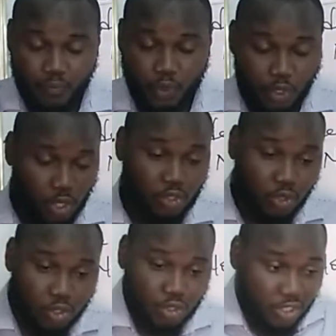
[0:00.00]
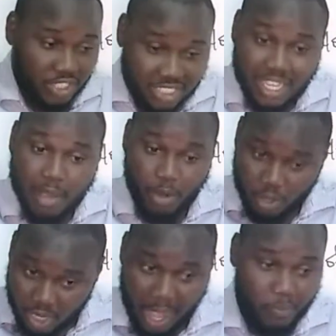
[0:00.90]
You just go to your system on
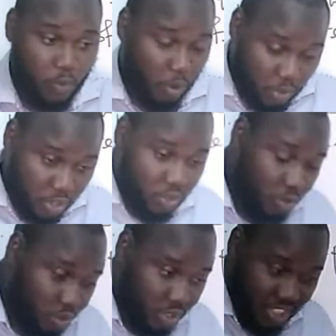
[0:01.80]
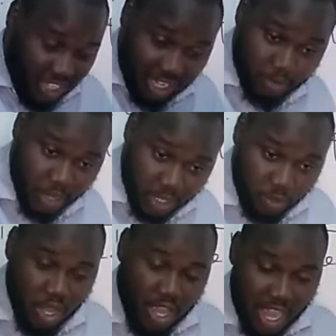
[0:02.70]
your laptop, just go to the start menu
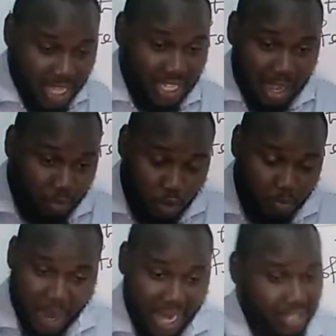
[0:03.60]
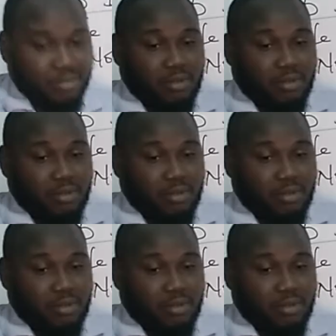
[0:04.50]
and type Notepad.